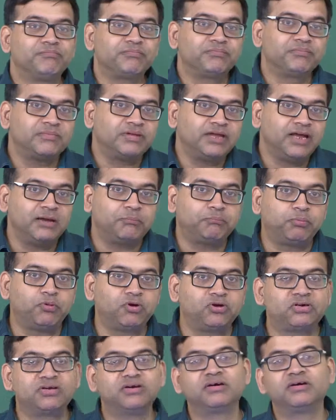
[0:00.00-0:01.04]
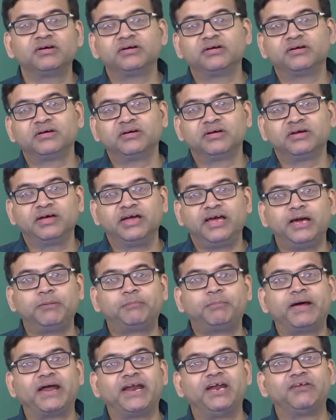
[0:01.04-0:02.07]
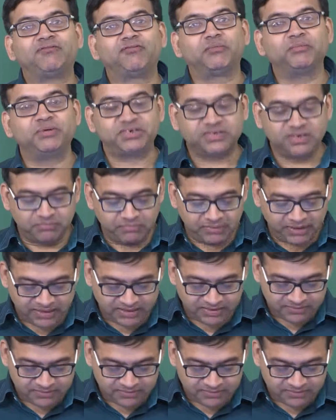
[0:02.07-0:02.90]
input a priori information mean.